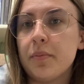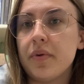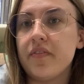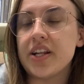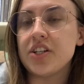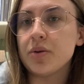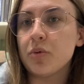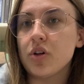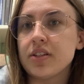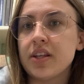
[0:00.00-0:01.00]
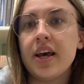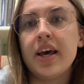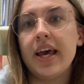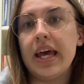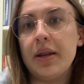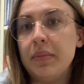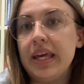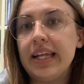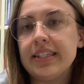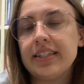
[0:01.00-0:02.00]
vegetables and
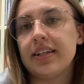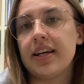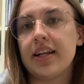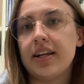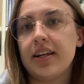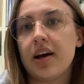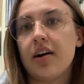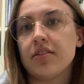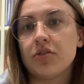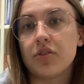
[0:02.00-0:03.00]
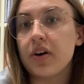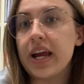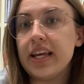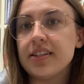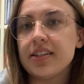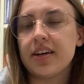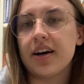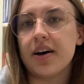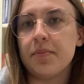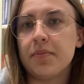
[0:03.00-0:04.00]
meat, and also grains
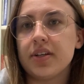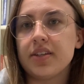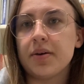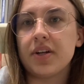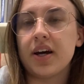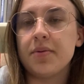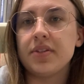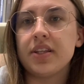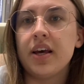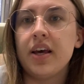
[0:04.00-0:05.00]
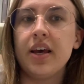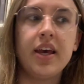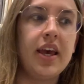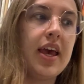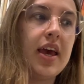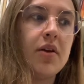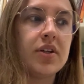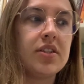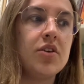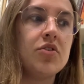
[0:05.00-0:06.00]
sometimes. And
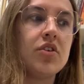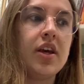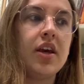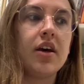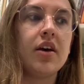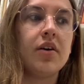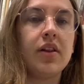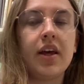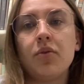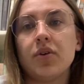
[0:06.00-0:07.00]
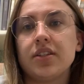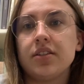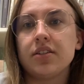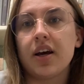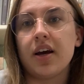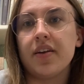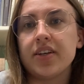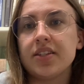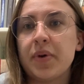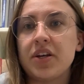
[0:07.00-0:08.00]
what's kind of
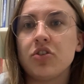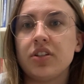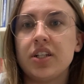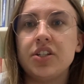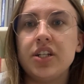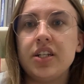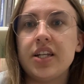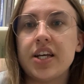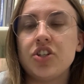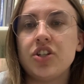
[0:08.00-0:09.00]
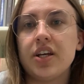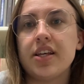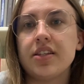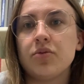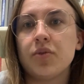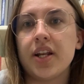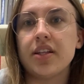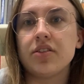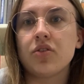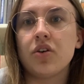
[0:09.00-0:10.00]
a special tagine dish is when
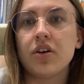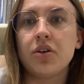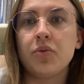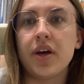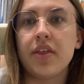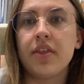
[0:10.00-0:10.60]
it's cooked with